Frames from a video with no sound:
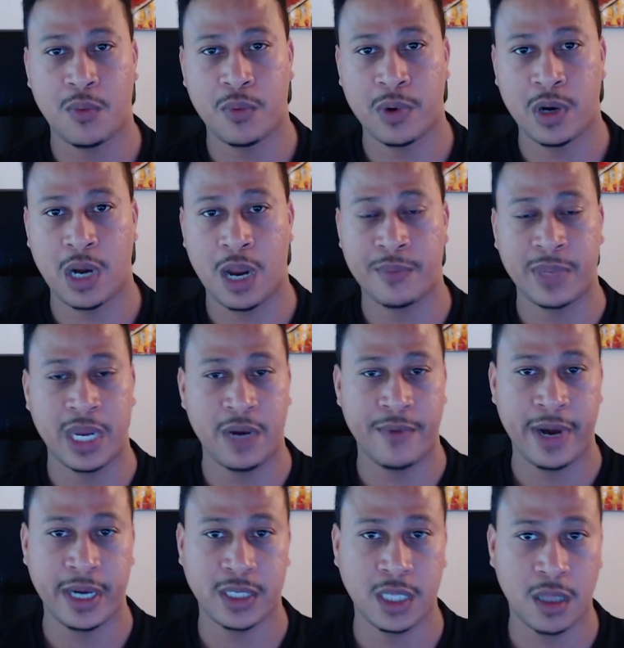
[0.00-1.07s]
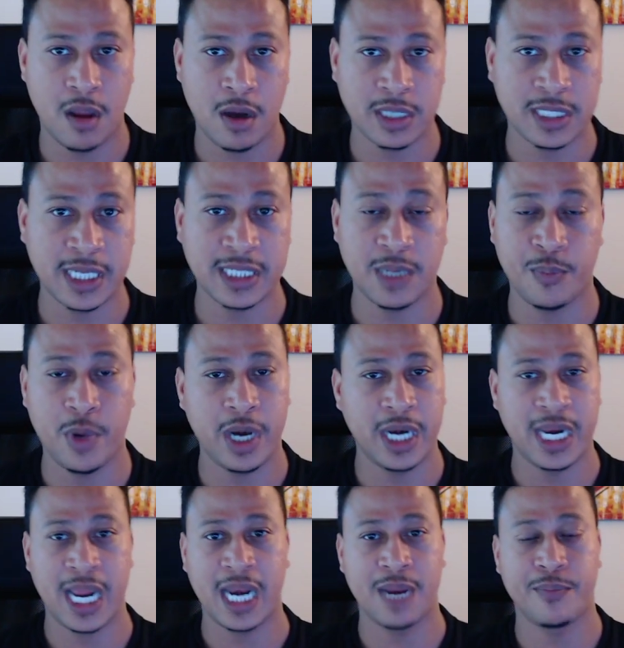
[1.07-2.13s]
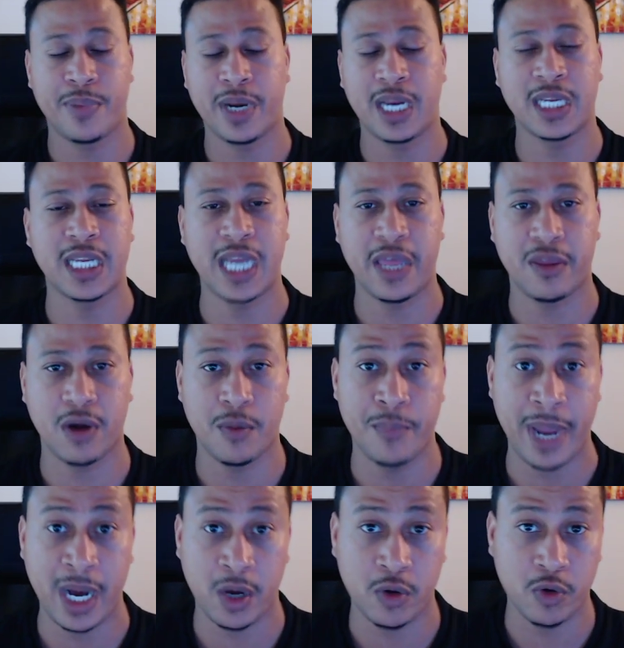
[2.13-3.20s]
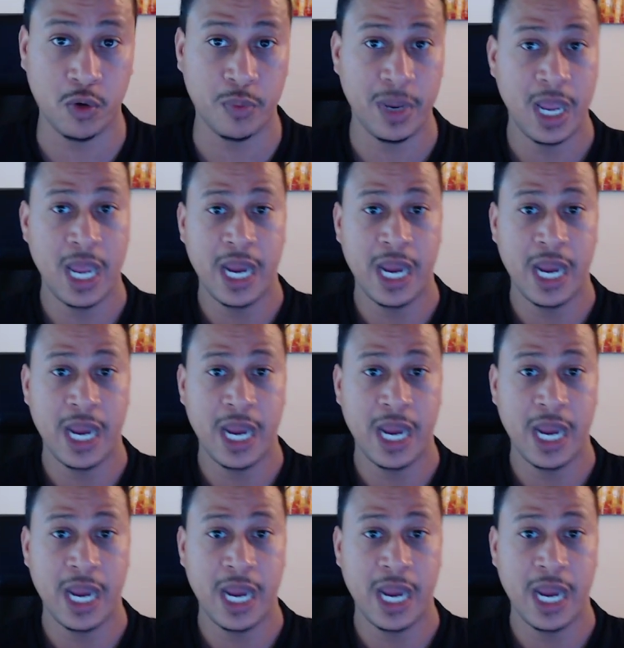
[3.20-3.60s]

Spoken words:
I'm getting ready to launch this. I'm putting together a beta group.